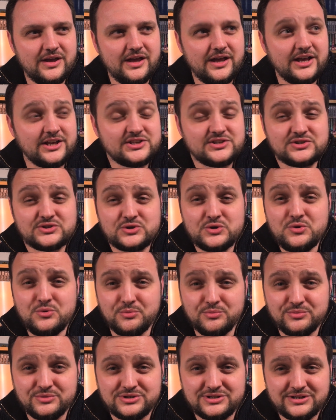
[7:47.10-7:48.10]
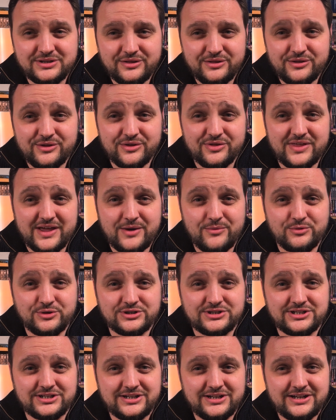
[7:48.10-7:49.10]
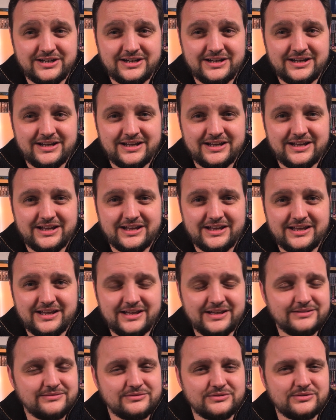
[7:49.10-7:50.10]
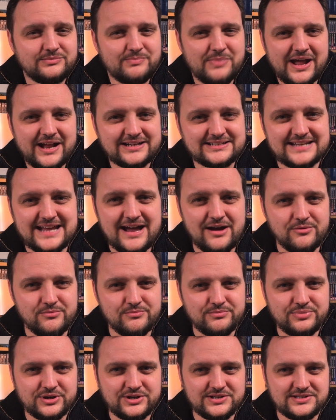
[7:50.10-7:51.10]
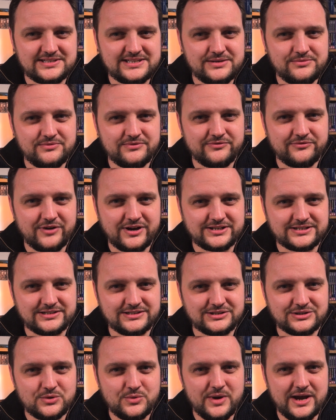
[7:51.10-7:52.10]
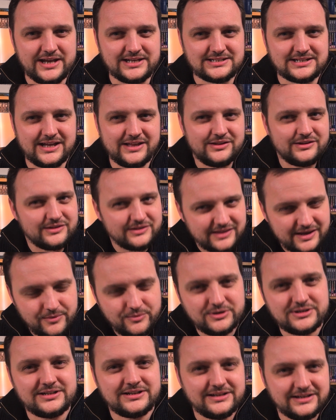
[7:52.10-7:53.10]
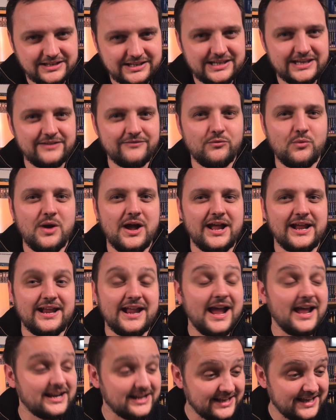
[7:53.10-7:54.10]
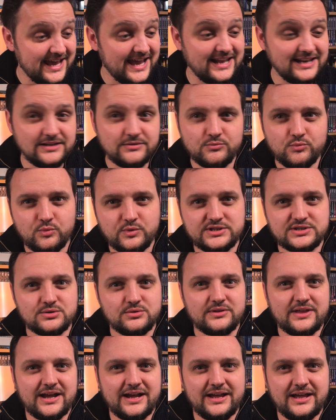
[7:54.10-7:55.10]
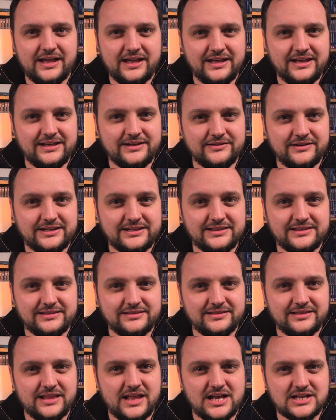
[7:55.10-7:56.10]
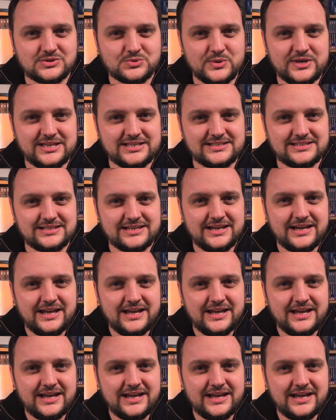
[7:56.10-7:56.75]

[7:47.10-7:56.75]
assumed that they would back down because he would threaten to quit and that they would give way. And again, we saw that in last week's